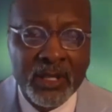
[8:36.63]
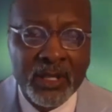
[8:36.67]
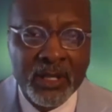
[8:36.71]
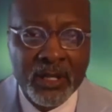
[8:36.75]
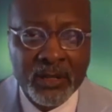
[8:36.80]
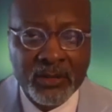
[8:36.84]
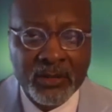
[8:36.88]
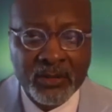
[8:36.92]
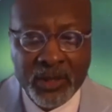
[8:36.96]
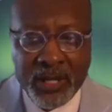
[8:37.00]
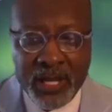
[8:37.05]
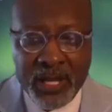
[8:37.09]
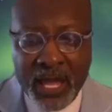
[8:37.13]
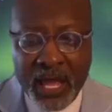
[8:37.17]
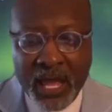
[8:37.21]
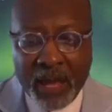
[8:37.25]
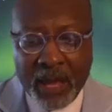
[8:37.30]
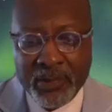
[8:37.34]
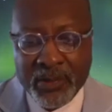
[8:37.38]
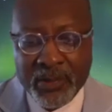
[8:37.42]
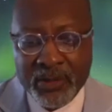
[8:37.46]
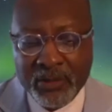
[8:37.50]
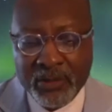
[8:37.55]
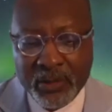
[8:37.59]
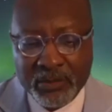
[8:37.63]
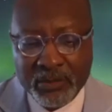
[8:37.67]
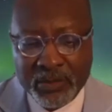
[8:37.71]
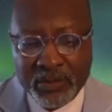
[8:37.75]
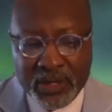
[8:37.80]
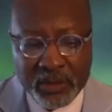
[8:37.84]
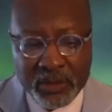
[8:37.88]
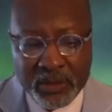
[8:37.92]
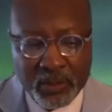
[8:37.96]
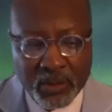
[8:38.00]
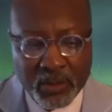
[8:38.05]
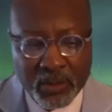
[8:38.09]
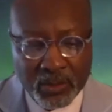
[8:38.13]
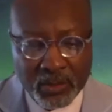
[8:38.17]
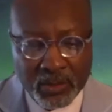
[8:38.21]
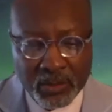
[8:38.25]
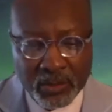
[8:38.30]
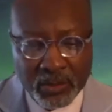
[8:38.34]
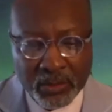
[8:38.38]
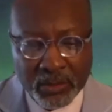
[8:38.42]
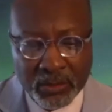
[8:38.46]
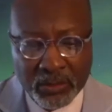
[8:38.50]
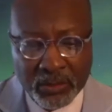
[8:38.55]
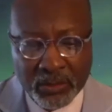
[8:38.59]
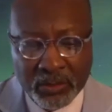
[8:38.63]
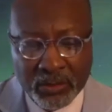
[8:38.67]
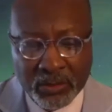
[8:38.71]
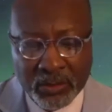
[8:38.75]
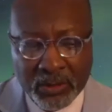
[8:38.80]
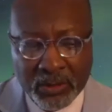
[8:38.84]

Because what happens when people who